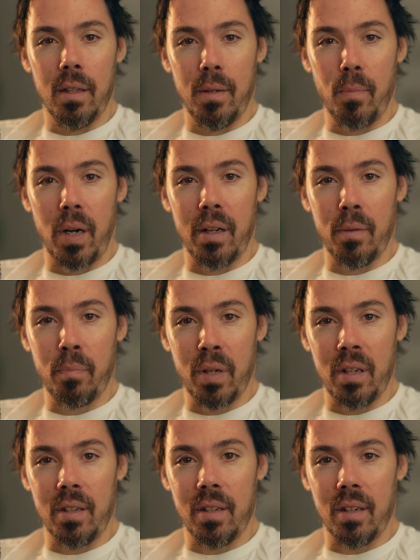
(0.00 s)
In my
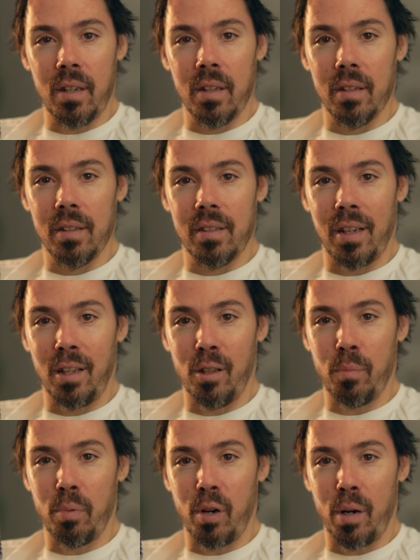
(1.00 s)
opinion,
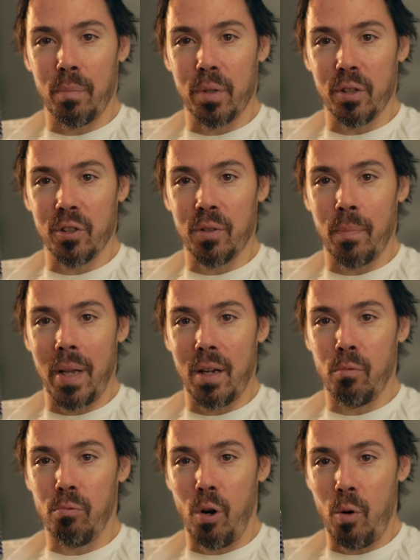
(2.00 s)
teleprompters
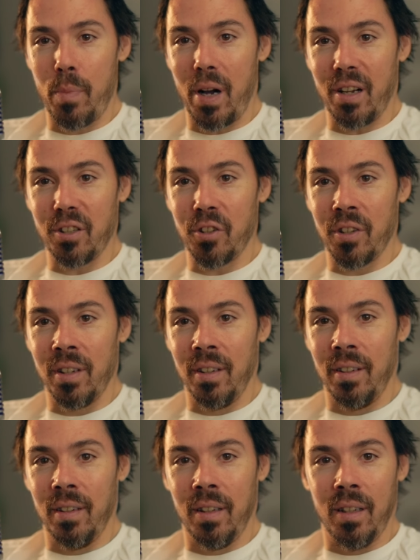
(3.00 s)
make robots.
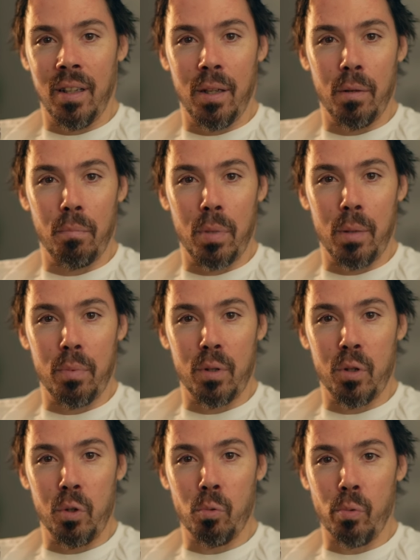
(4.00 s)

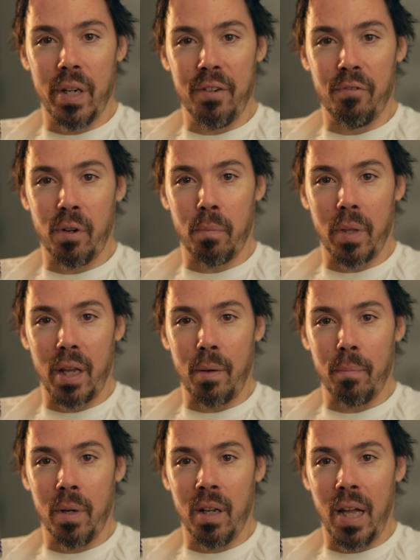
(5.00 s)
People who read from
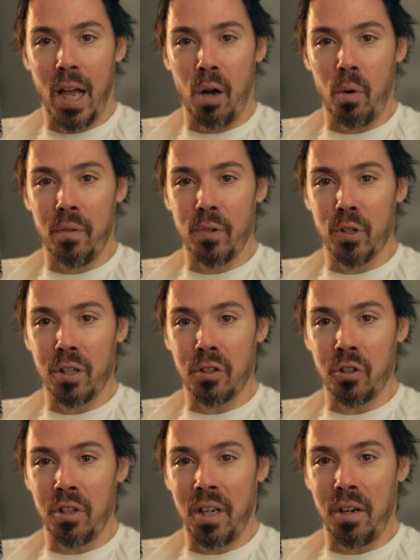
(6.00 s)
them, however
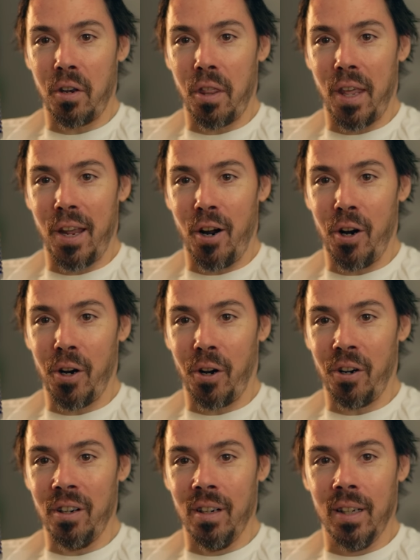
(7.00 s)
distinct they
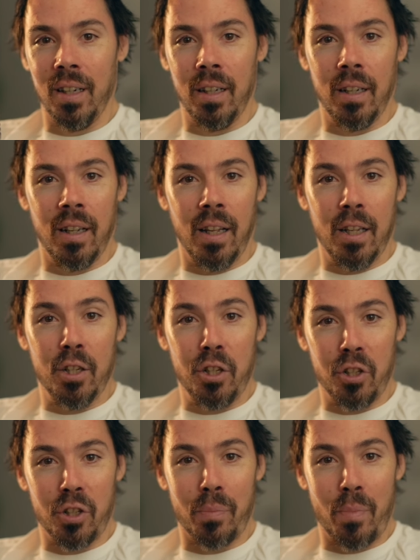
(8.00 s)
are,
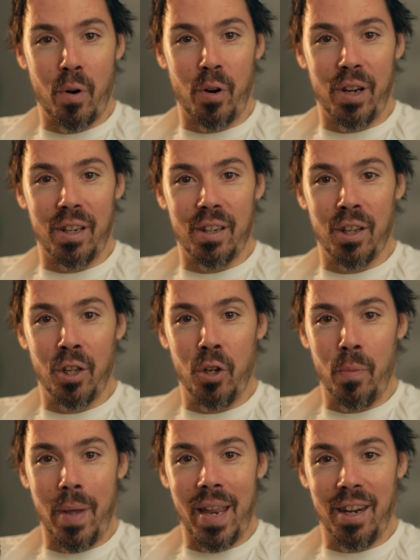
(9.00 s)
disappoint
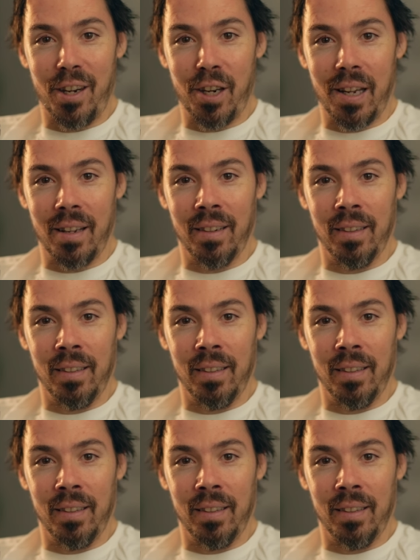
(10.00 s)
humanity.